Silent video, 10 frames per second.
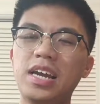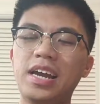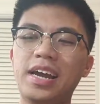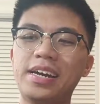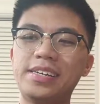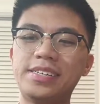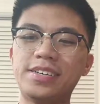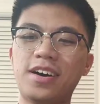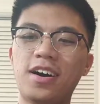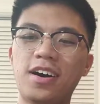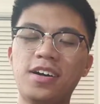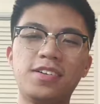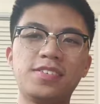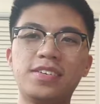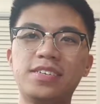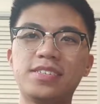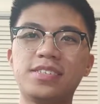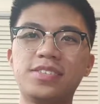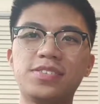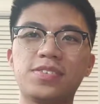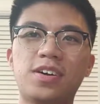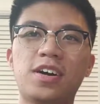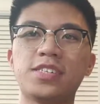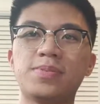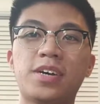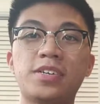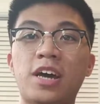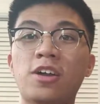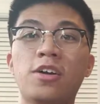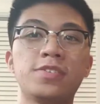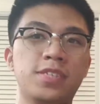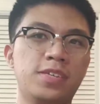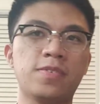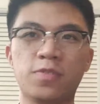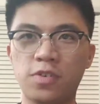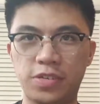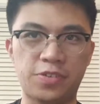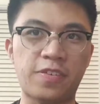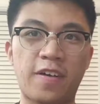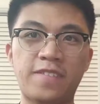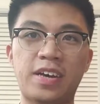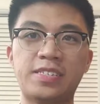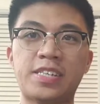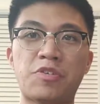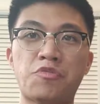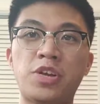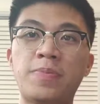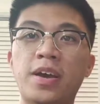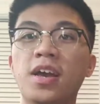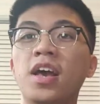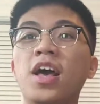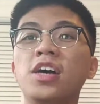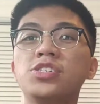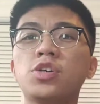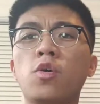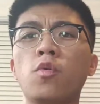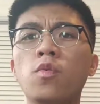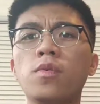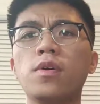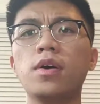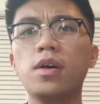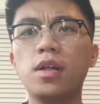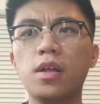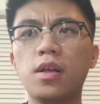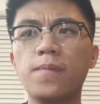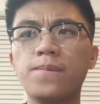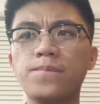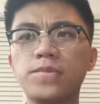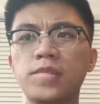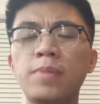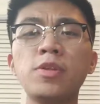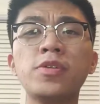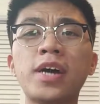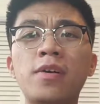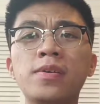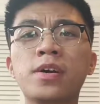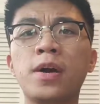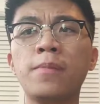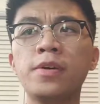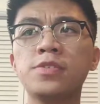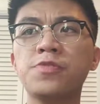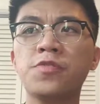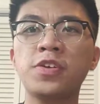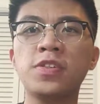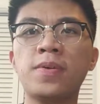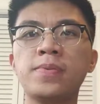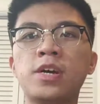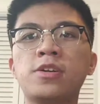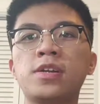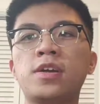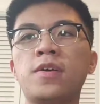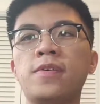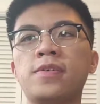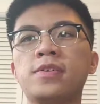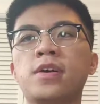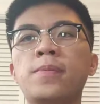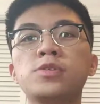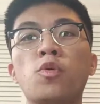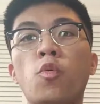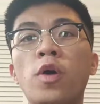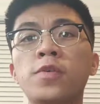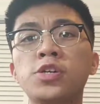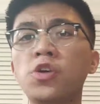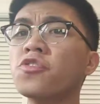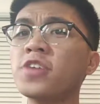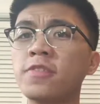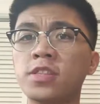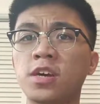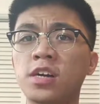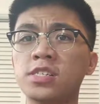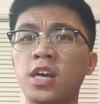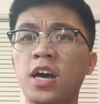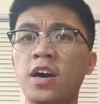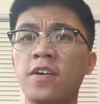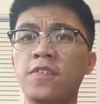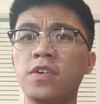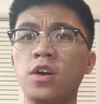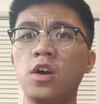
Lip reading: and all these awesome titles, and obviously of course the Final Fantasy VII Remake. So let me know down in the comments. Feel free to let me down in the comments what were your favorite thoughts of